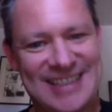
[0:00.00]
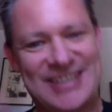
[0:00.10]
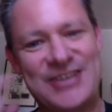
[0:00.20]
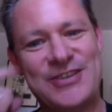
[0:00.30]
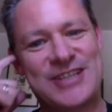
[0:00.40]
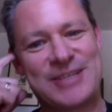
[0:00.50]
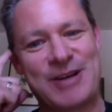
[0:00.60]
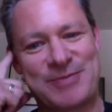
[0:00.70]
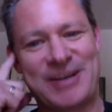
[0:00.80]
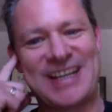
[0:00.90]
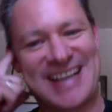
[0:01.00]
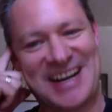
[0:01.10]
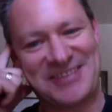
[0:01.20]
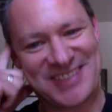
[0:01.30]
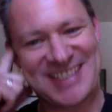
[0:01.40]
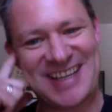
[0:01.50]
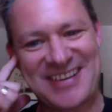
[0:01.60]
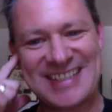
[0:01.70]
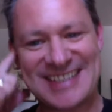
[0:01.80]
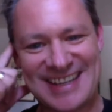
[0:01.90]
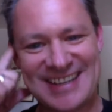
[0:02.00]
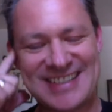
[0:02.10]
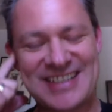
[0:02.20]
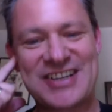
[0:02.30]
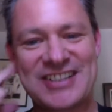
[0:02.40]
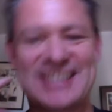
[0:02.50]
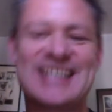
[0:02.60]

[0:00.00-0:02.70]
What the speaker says: huge disposable incomes, so it's it's a chance